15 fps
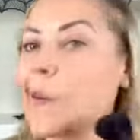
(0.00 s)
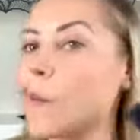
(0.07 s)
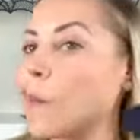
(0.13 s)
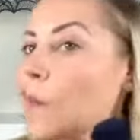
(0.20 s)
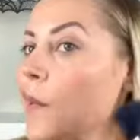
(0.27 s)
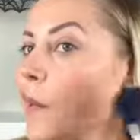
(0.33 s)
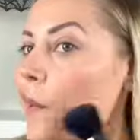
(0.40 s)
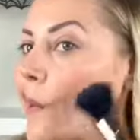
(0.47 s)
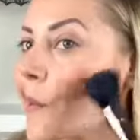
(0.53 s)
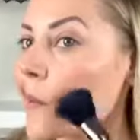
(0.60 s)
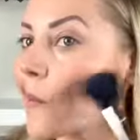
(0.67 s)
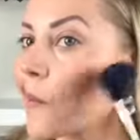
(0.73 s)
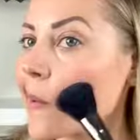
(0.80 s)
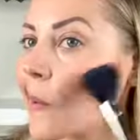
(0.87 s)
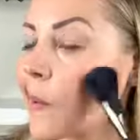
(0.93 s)
Probably because
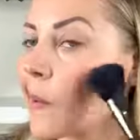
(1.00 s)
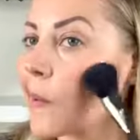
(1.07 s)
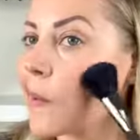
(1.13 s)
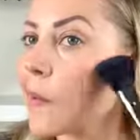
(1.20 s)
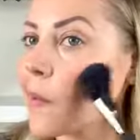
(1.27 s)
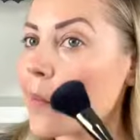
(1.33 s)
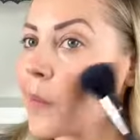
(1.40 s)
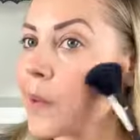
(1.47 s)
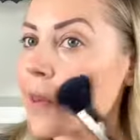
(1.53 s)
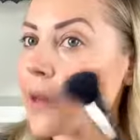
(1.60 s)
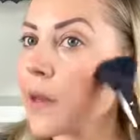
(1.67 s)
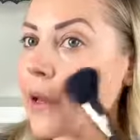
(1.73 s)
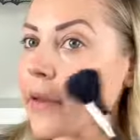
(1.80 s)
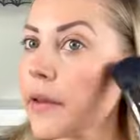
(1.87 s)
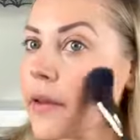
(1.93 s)
like I grew up in the
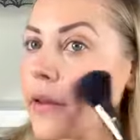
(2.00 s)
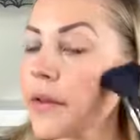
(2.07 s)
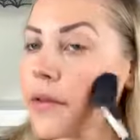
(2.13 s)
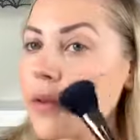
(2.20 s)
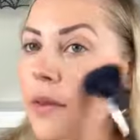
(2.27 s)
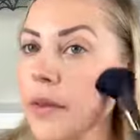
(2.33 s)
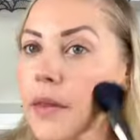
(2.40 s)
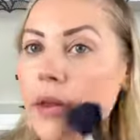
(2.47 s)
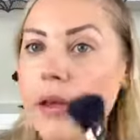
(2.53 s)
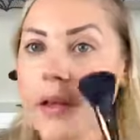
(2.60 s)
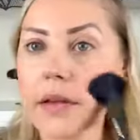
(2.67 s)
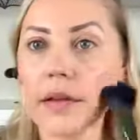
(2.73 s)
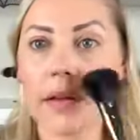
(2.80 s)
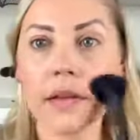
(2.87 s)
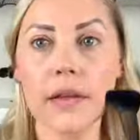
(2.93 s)
90s, the
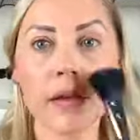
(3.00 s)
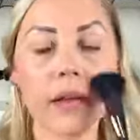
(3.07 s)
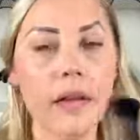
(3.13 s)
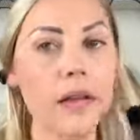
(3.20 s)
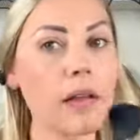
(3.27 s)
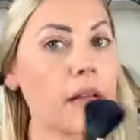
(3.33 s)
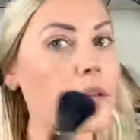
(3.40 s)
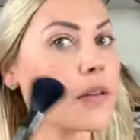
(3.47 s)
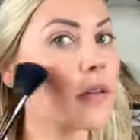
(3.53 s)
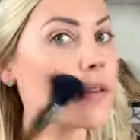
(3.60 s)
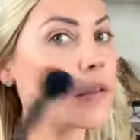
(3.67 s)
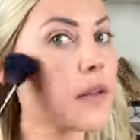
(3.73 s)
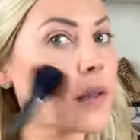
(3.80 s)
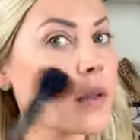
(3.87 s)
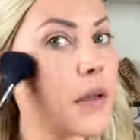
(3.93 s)
80s and the 90s.
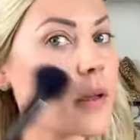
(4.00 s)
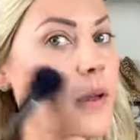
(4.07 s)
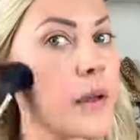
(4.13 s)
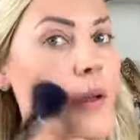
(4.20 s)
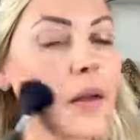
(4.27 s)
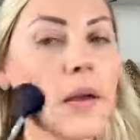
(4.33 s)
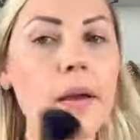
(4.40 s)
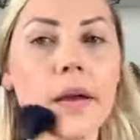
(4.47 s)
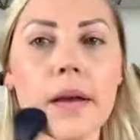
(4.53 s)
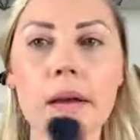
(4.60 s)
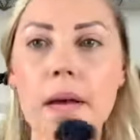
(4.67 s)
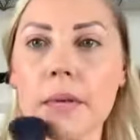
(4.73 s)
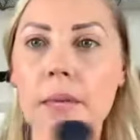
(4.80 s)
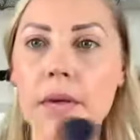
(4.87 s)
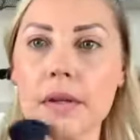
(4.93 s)

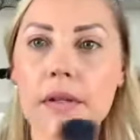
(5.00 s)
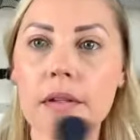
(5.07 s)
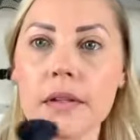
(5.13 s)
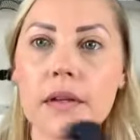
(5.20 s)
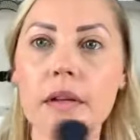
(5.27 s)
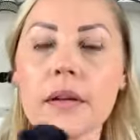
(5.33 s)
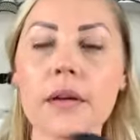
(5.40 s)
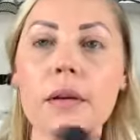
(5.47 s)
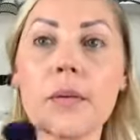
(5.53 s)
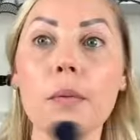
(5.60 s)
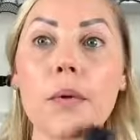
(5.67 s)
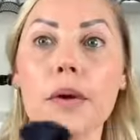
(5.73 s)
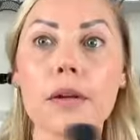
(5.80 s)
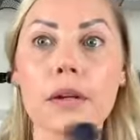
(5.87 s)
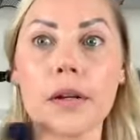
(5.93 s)
And we just like
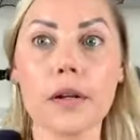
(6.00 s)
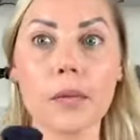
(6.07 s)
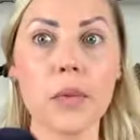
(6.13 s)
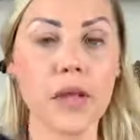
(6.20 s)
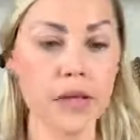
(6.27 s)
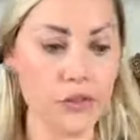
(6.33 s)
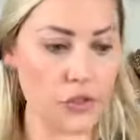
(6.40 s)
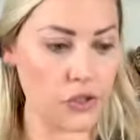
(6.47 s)
wore a ton of blush.